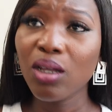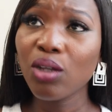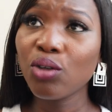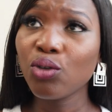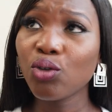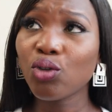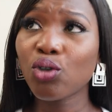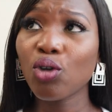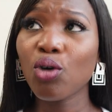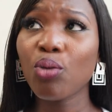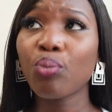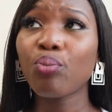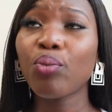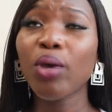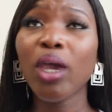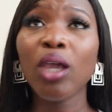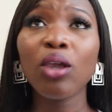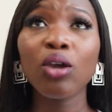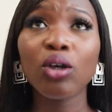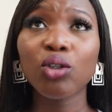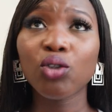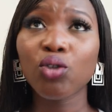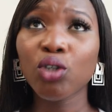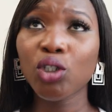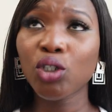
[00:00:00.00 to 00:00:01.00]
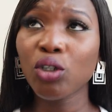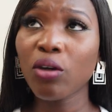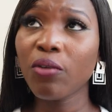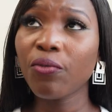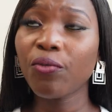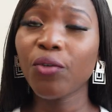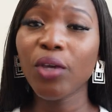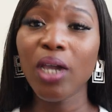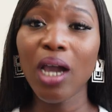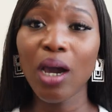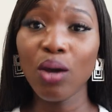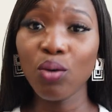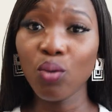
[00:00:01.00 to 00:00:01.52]
So paying your tuition
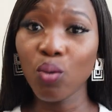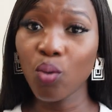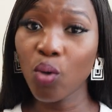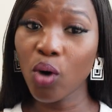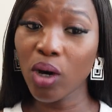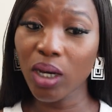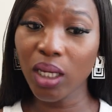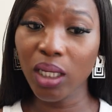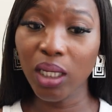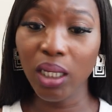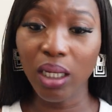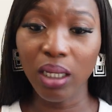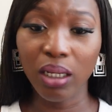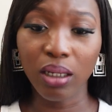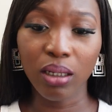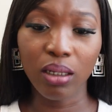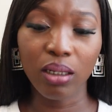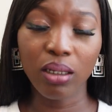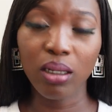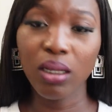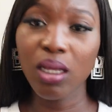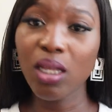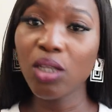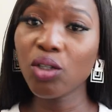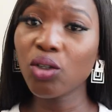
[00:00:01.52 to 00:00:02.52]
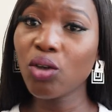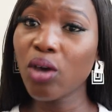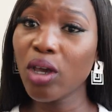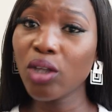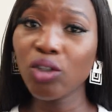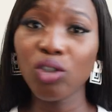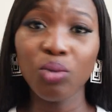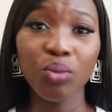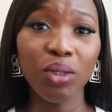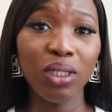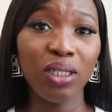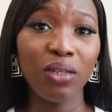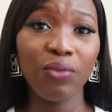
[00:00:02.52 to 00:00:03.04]
fee and working is going
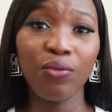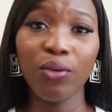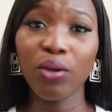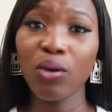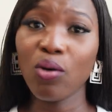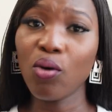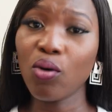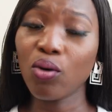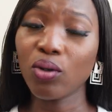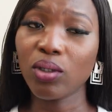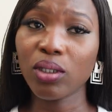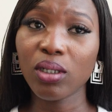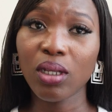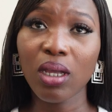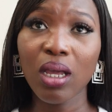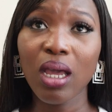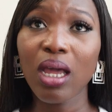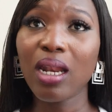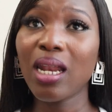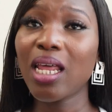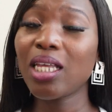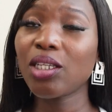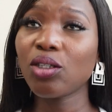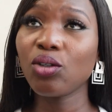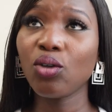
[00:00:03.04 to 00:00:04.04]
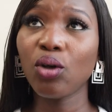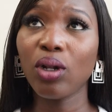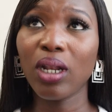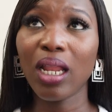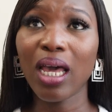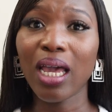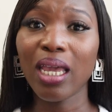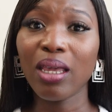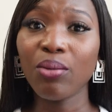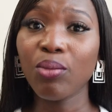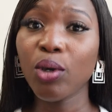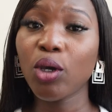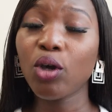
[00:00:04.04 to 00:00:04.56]
to be difficult. Let's not
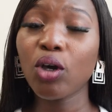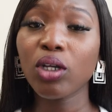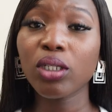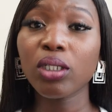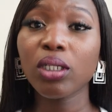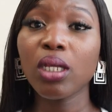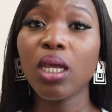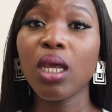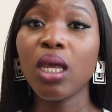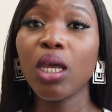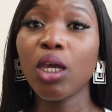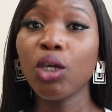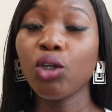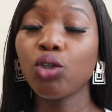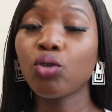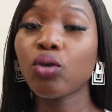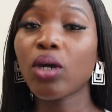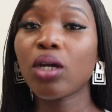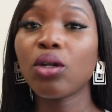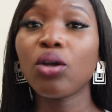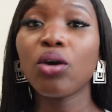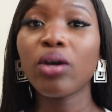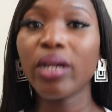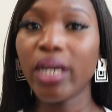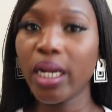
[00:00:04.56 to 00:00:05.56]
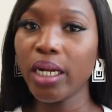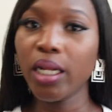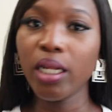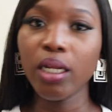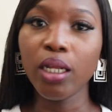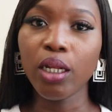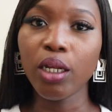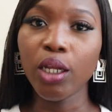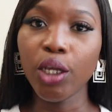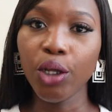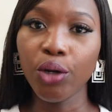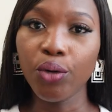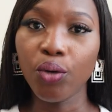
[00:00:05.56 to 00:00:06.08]
lie, because you are not earning
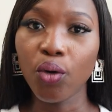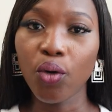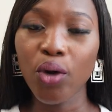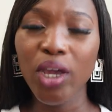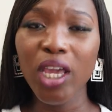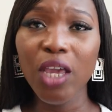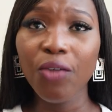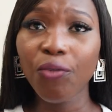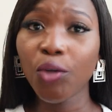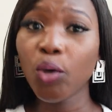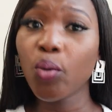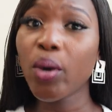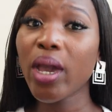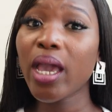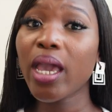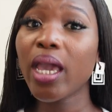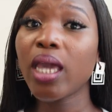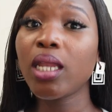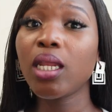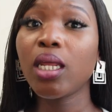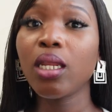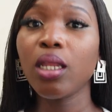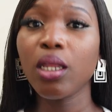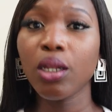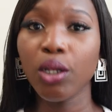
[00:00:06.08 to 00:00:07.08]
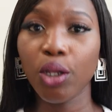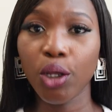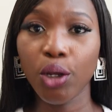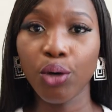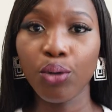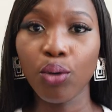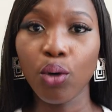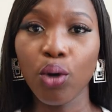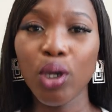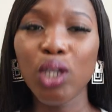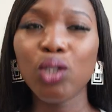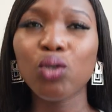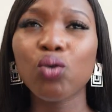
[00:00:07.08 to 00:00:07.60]
in euro. If you were earning in
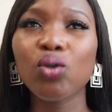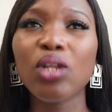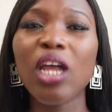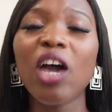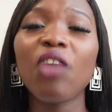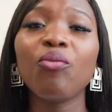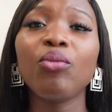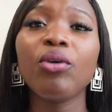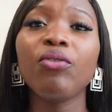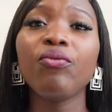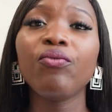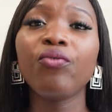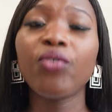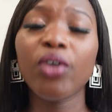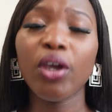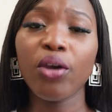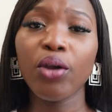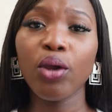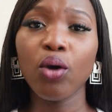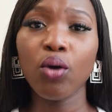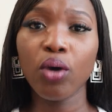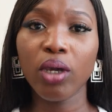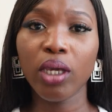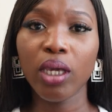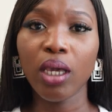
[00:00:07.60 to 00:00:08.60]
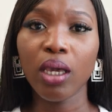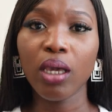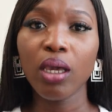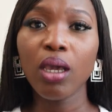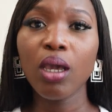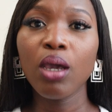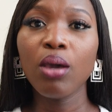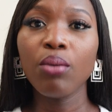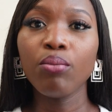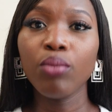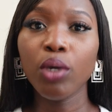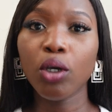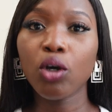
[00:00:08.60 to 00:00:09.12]
euro, it would have been very okay,
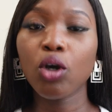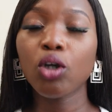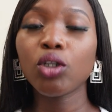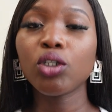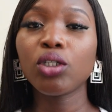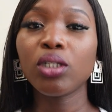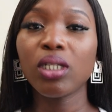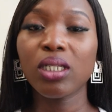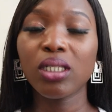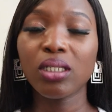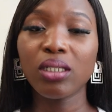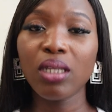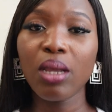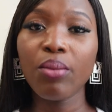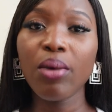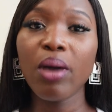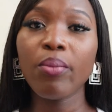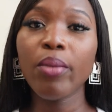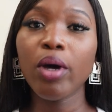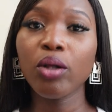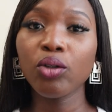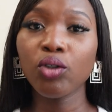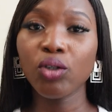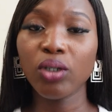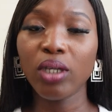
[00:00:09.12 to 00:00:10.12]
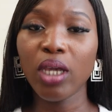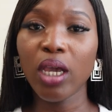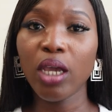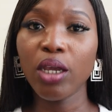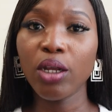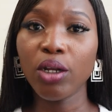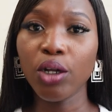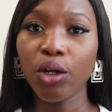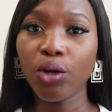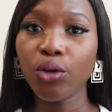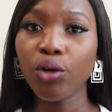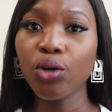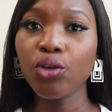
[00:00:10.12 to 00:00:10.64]
because the same amount you get
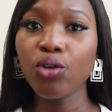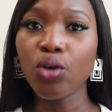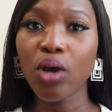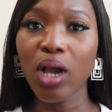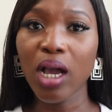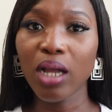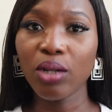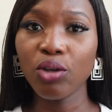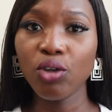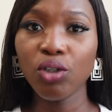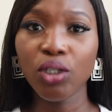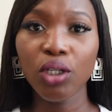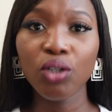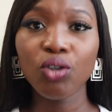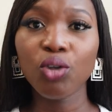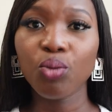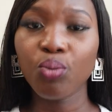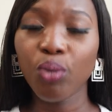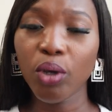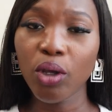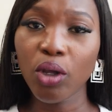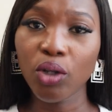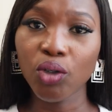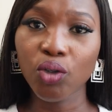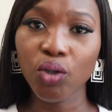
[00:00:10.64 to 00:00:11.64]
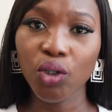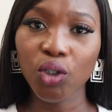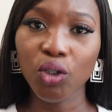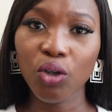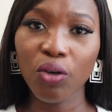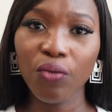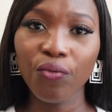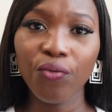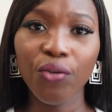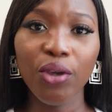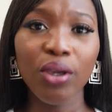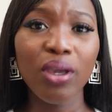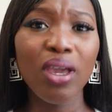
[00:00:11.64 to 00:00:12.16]
in euro, you can use it to pay your
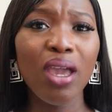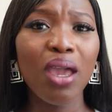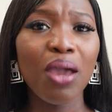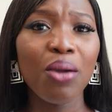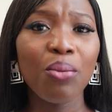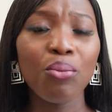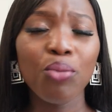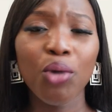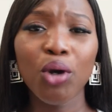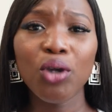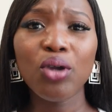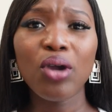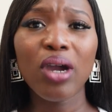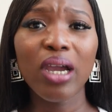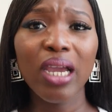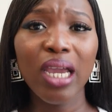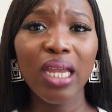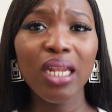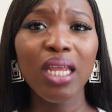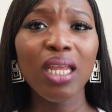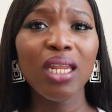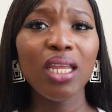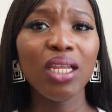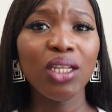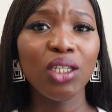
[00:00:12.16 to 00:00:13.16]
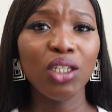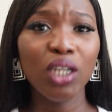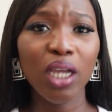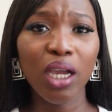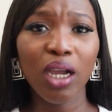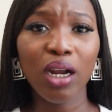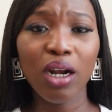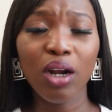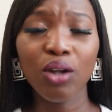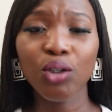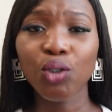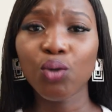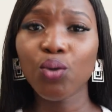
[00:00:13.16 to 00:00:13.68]
tuition fee. But you are earning in Czech
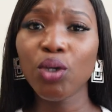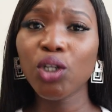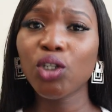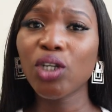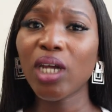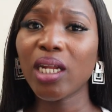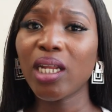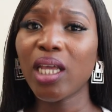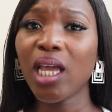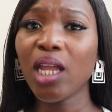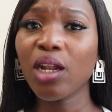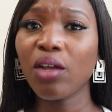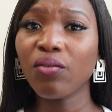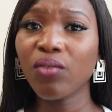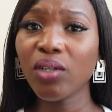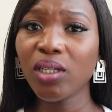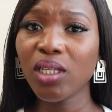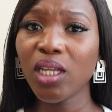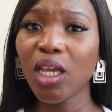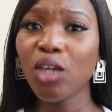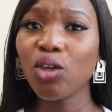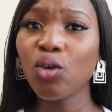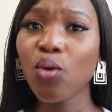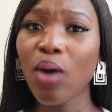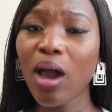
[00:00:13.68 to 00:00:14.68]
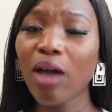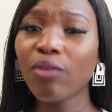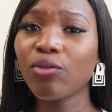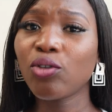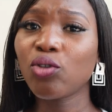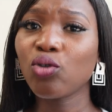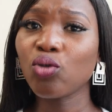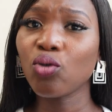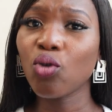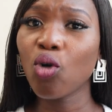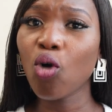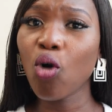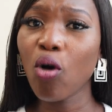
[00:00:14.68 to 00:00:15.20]
crowns, which at the end of the day, you have
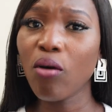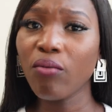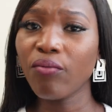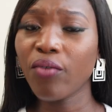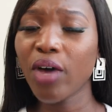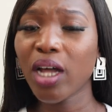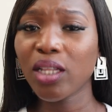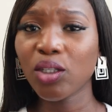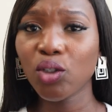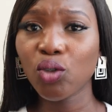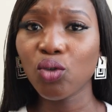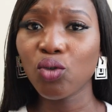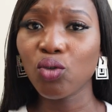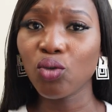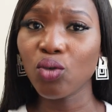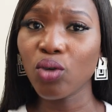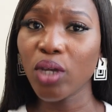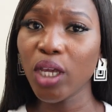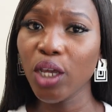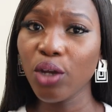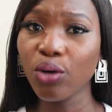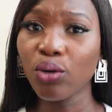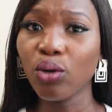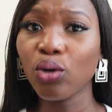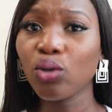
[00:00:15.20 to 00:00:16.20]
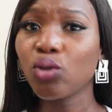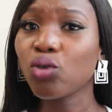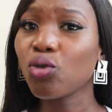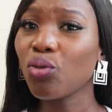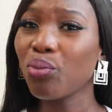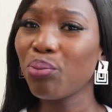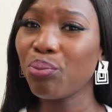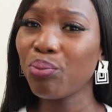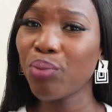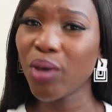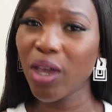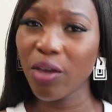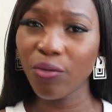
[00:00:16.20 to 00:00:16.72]
to convert to euro
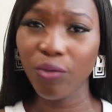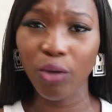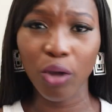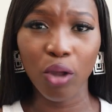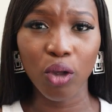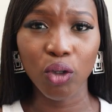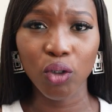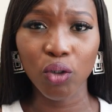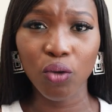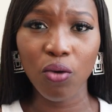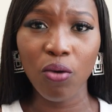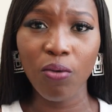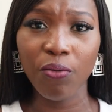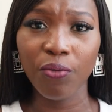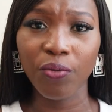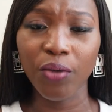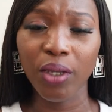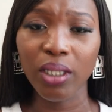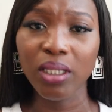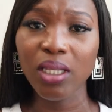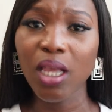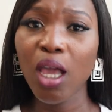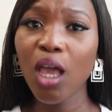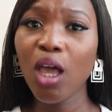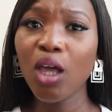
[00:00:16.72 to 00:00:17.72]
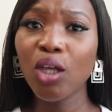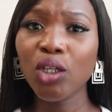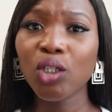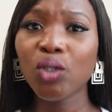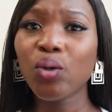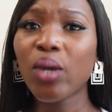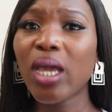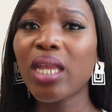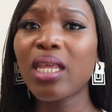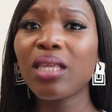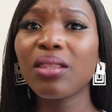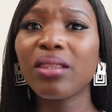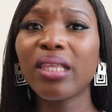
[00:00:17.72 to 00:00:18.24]
to pay for your school fees. So
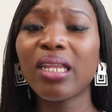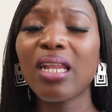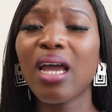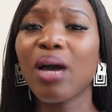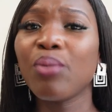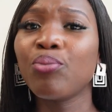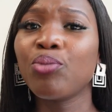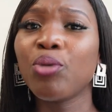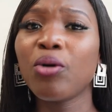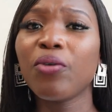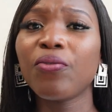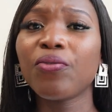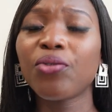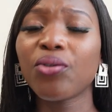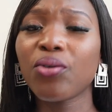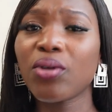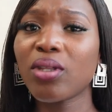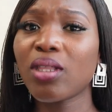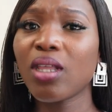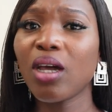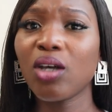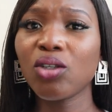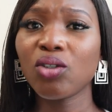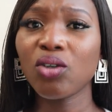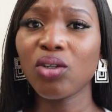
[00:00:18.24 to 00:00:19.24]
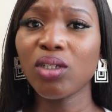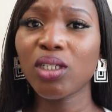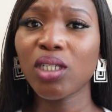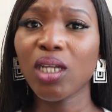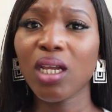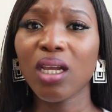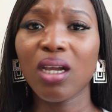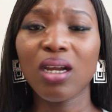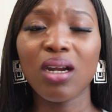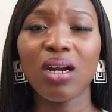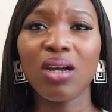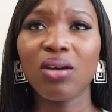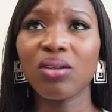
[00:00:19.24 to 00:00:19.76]
anything above 3,000
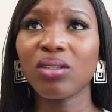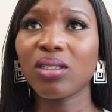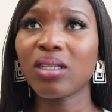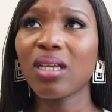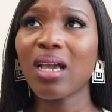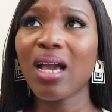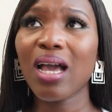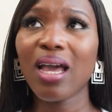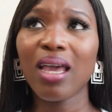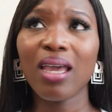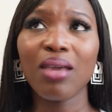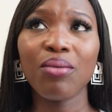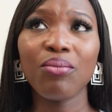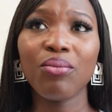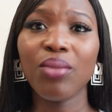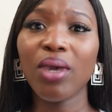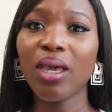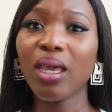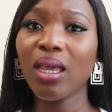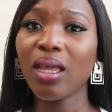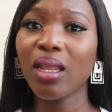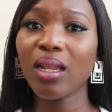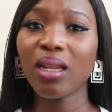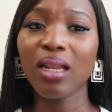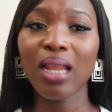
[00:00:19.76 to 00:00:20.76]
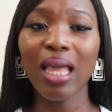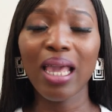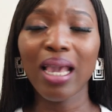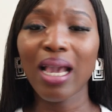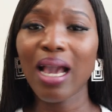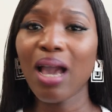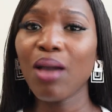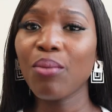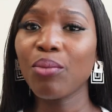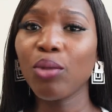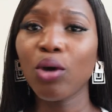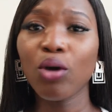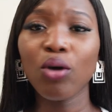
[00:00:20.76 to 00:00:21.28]
Czech crowns, guy, man, like,
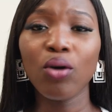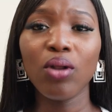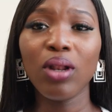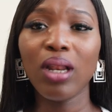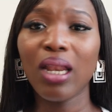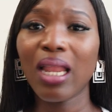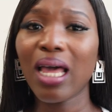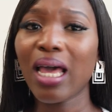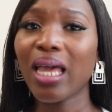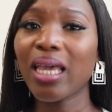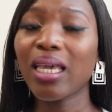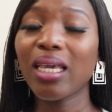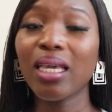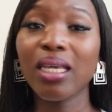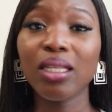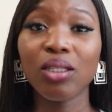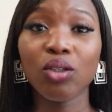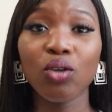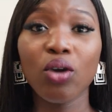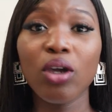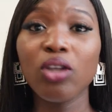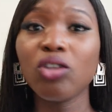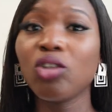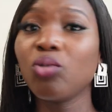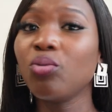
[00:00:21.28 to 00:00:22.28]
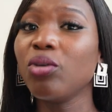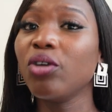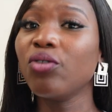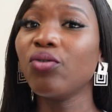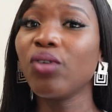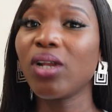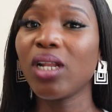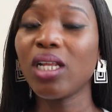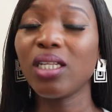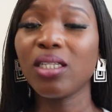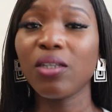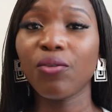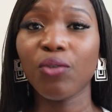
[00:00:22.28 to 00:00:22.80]
I'm not gonna lie, it's going to be
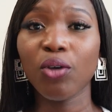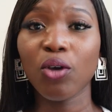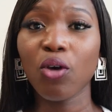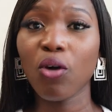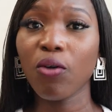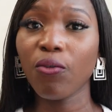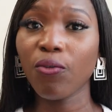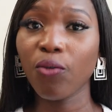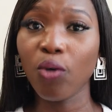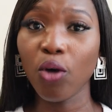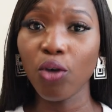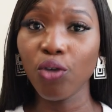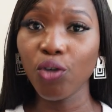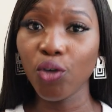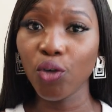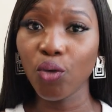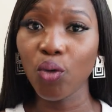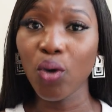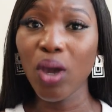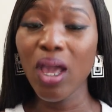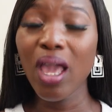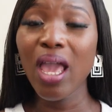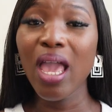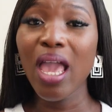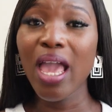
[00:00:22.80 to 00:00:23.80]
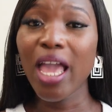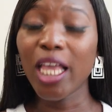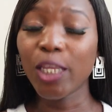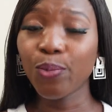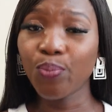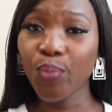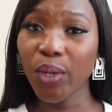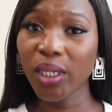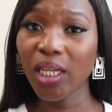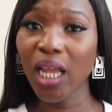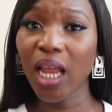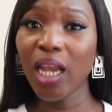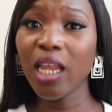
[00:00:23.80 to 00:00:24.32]
really difficult for you,
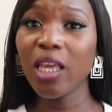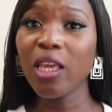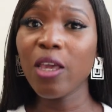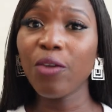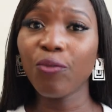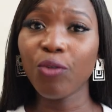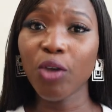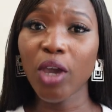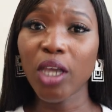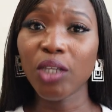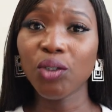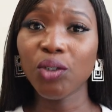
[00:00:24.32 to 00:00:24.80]
especially if you're a